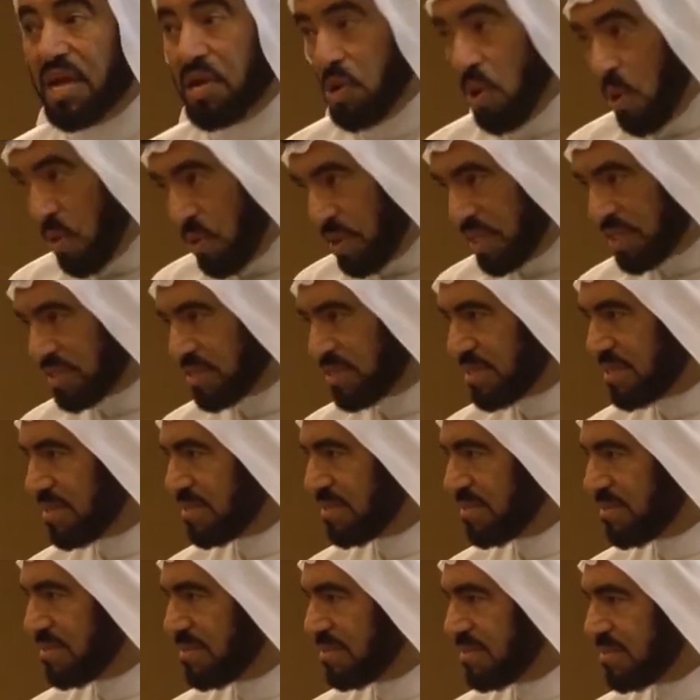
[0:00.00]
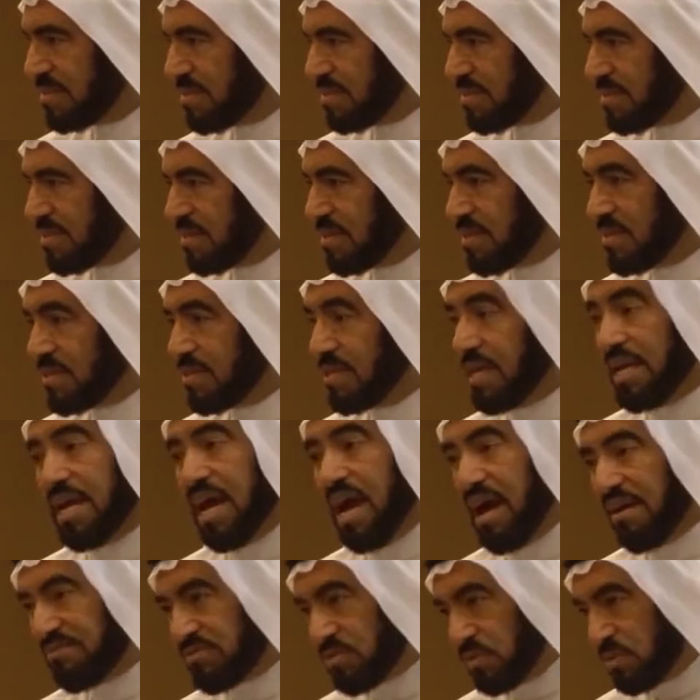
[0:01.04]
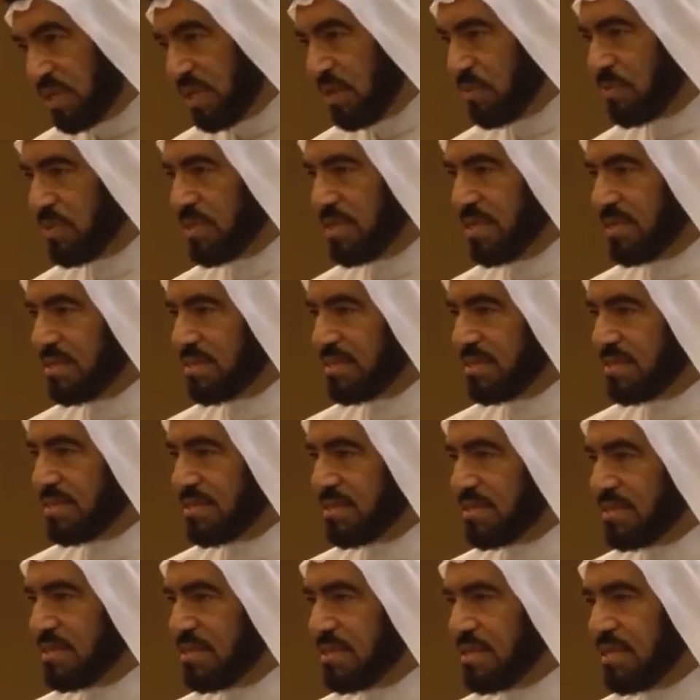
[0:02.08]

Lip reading: They know it. They have to deal with it.